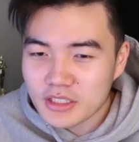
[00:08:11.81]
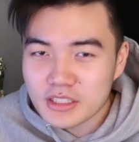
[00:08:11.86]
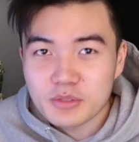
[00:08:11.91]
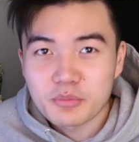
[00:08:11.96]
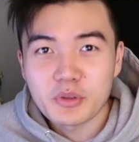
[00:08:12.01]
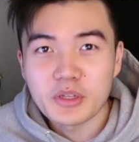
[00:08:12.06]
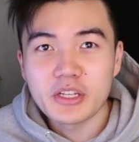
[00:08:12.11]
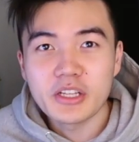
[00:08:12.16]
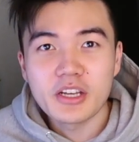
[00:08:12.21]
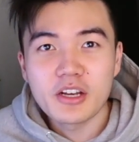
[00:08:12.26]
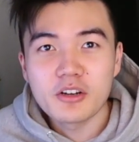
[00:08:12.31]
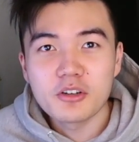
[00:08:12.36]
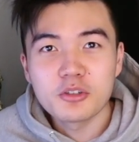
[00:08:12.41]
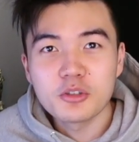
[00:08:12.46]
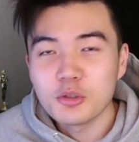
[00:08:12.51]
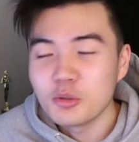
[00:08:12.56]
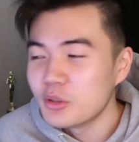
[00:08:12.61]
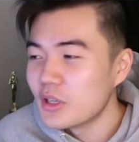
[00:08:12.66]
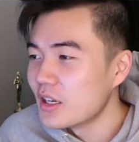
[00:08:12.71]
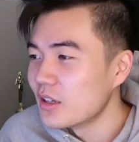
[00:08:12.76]
this video,
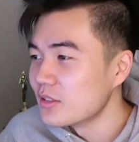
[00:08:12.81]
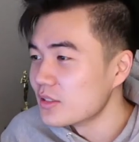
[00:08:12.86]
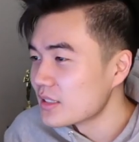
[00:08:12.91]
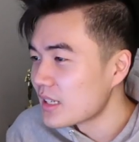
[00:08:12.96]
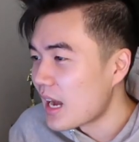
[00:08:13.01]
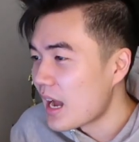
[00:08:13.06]
who knows?